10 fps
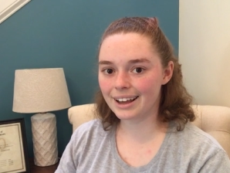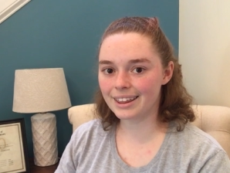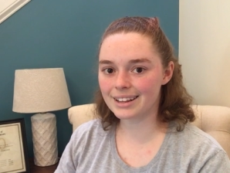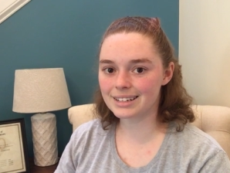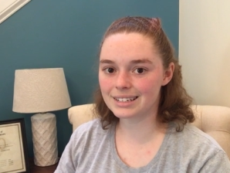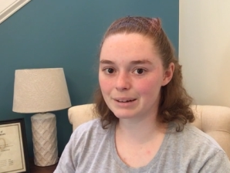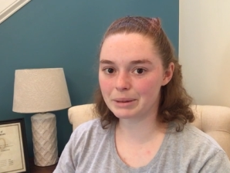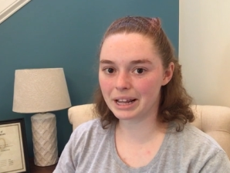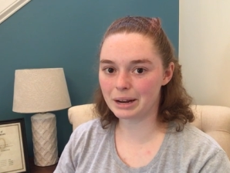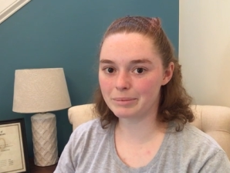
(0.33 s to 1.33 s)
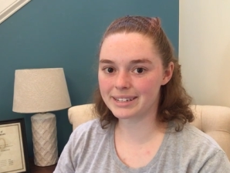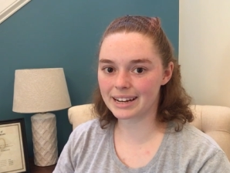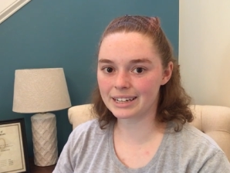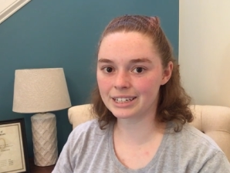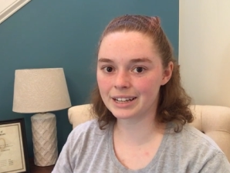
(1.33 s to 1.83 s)
Hey, this is Emma Lani
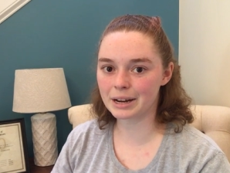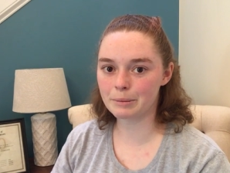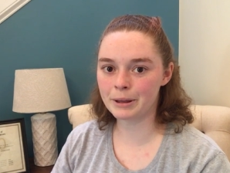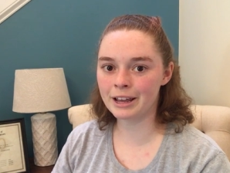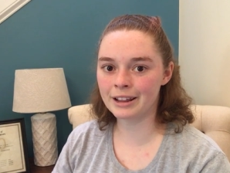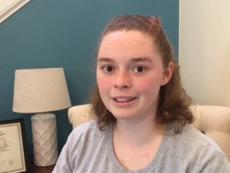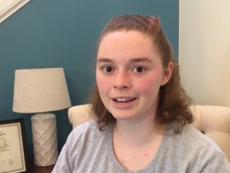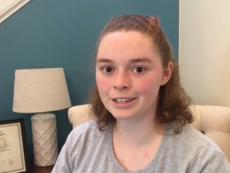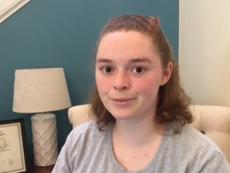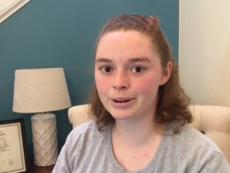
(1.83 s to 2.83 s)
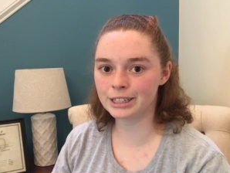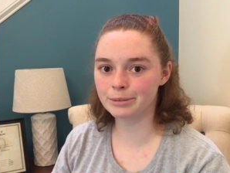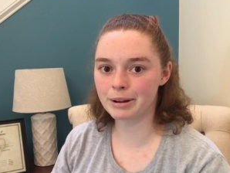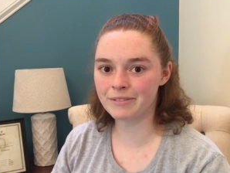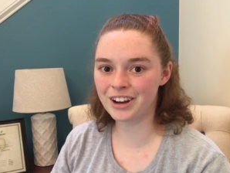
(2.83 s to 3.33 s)
Massage Therapy and thanks for
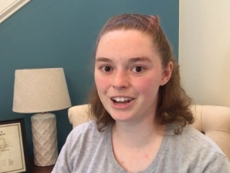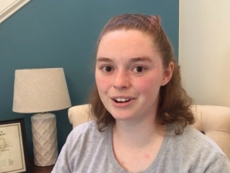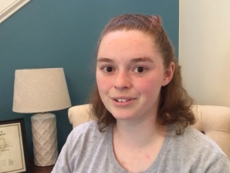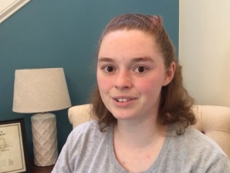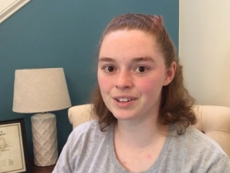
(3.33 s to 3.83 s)
watching my videos.